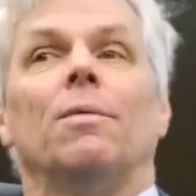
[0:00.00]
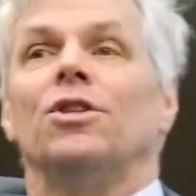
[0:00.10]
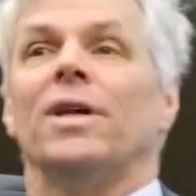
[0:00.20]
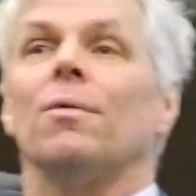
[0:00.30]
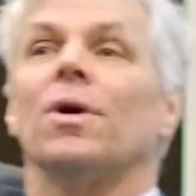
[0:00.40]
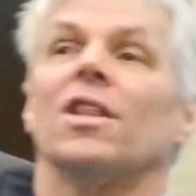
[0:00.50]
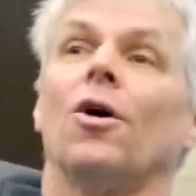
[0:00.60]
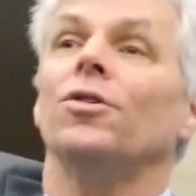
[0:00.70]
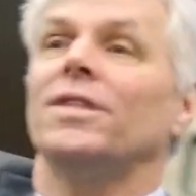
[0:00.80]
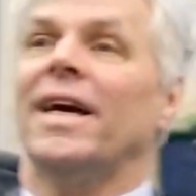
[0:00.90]
we should get rid of the
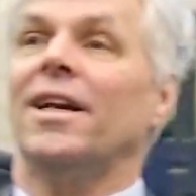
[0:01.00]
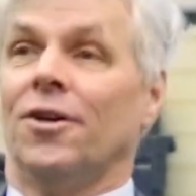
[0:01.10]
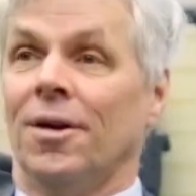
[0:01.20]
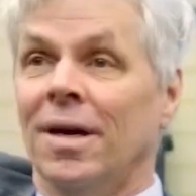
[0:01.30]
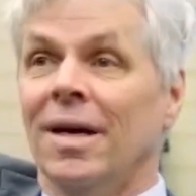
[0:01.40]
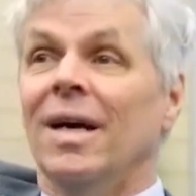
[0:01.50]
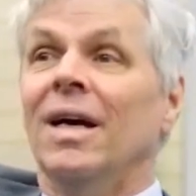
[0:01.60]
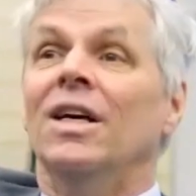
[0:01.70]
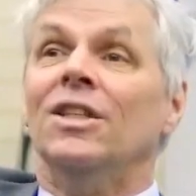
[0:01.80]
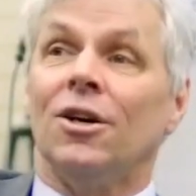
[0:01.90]
gold standard.
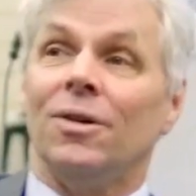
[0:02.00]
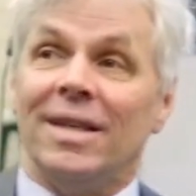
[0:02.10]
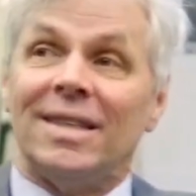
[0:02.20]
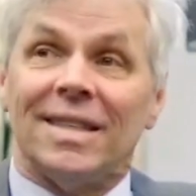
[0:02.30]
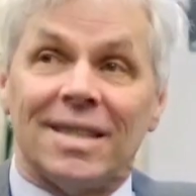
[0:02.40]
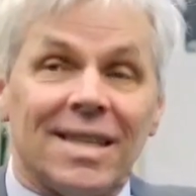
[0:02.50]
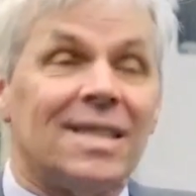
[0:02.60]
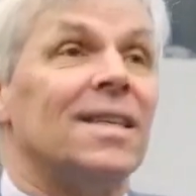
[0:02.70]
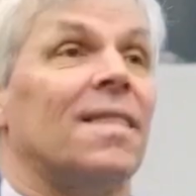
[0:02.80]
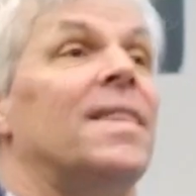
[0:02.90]
So this
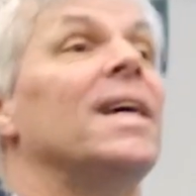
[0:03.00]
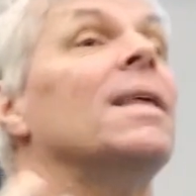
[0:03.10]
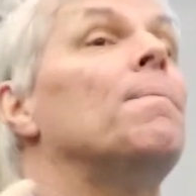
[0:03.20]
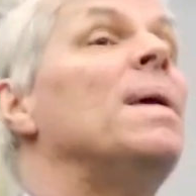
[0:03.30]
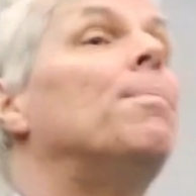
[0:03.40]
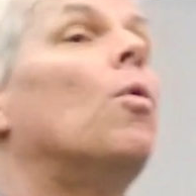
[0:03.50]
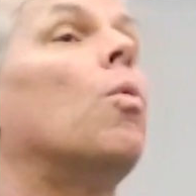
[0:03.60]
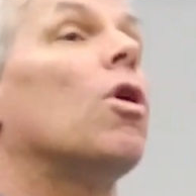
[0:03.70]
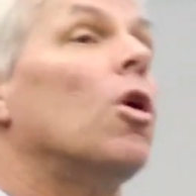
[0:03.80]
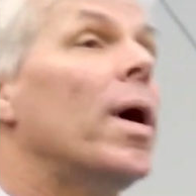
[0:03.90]
is a thing that people
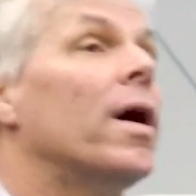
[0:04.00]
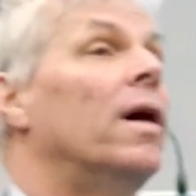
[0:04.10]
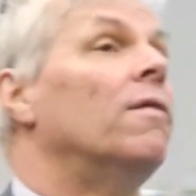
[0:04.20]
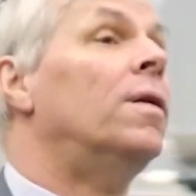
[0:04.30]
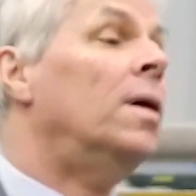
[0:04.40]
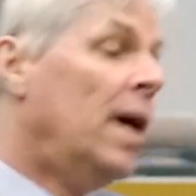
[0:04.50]
were aware of.